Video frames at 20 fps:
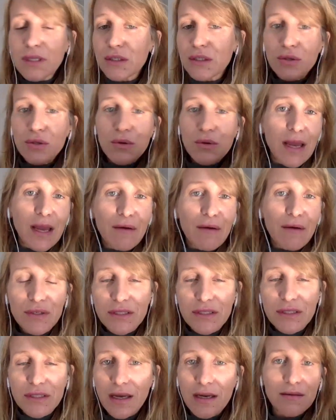doing
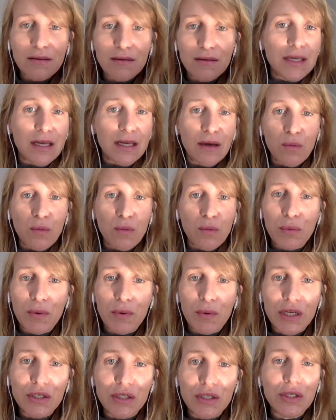everything, seeing what
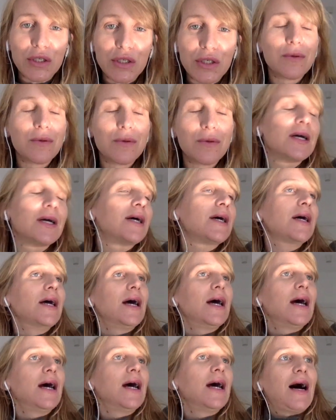we can do.
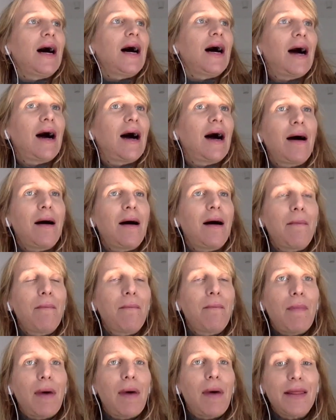
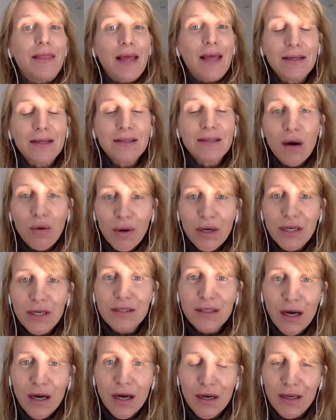And that's how I
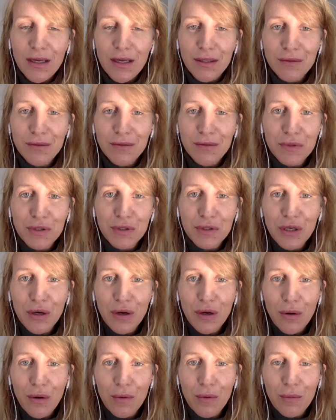started,
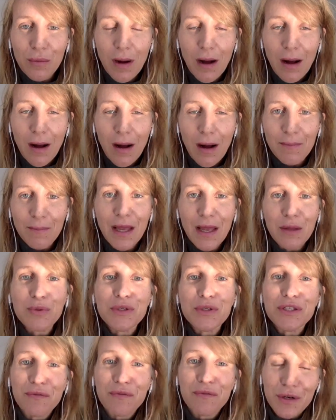that
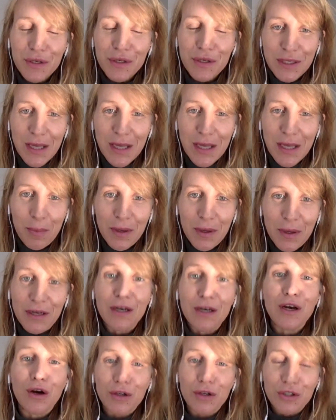was the first step
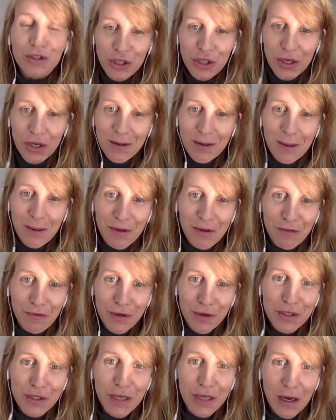in launching the
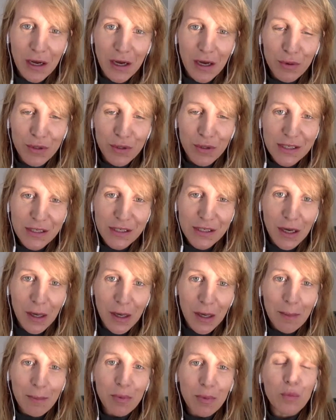first startup within
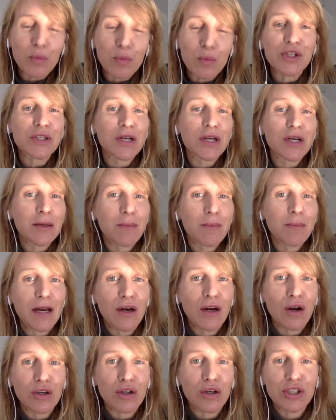startup. We started
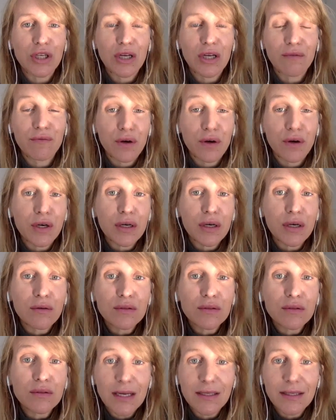by launching
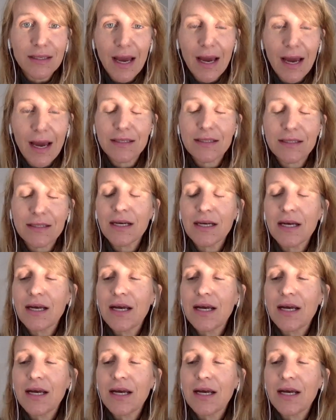verticals at Gett,